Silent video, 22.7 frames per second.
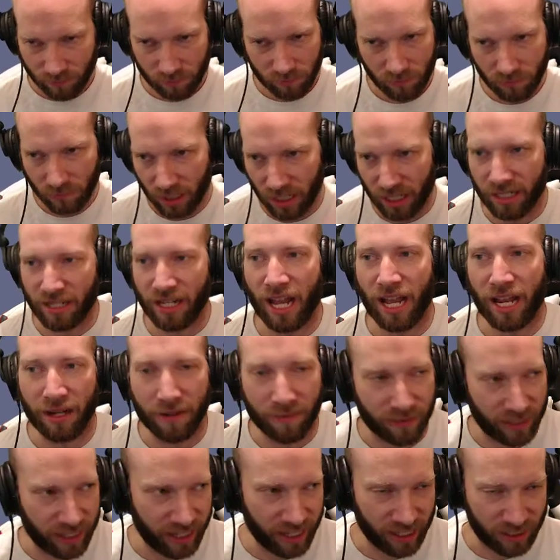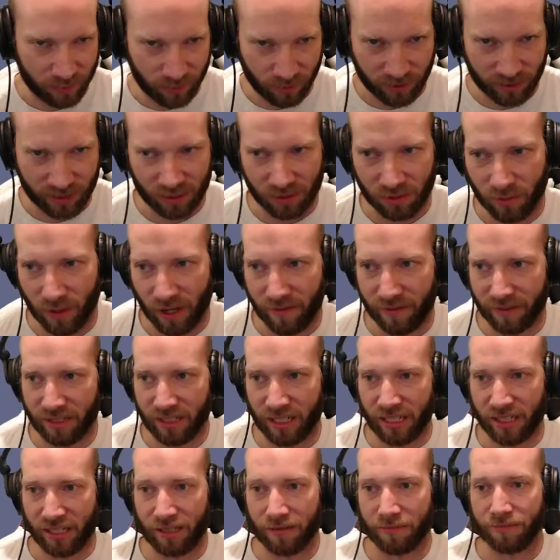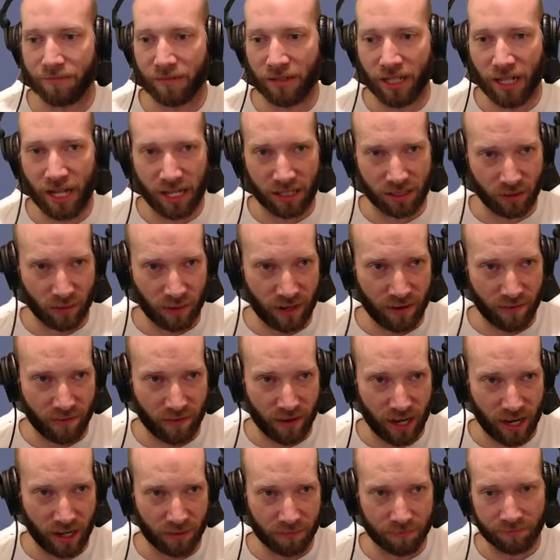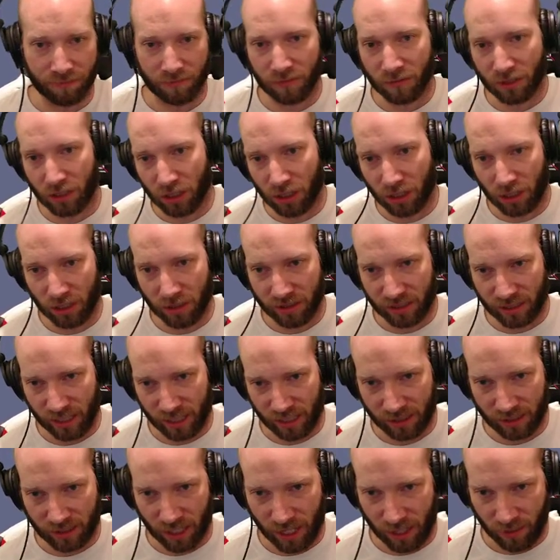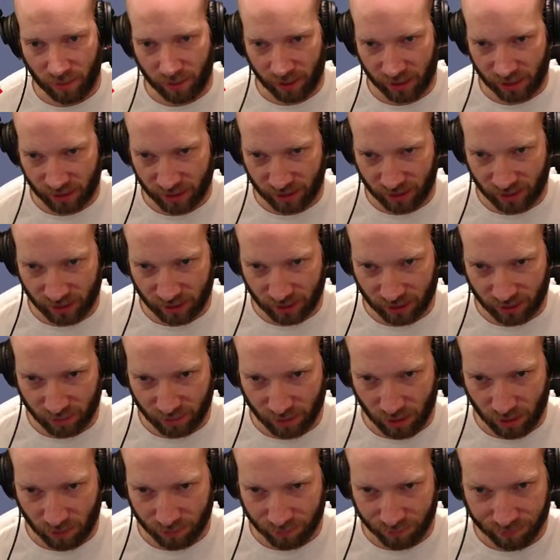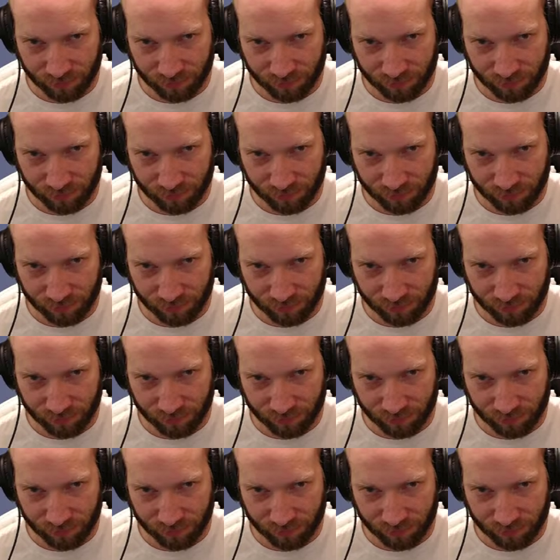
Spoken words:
It natively exports as WAV, it's easy. As a WAV file, close this. I don't want to, no.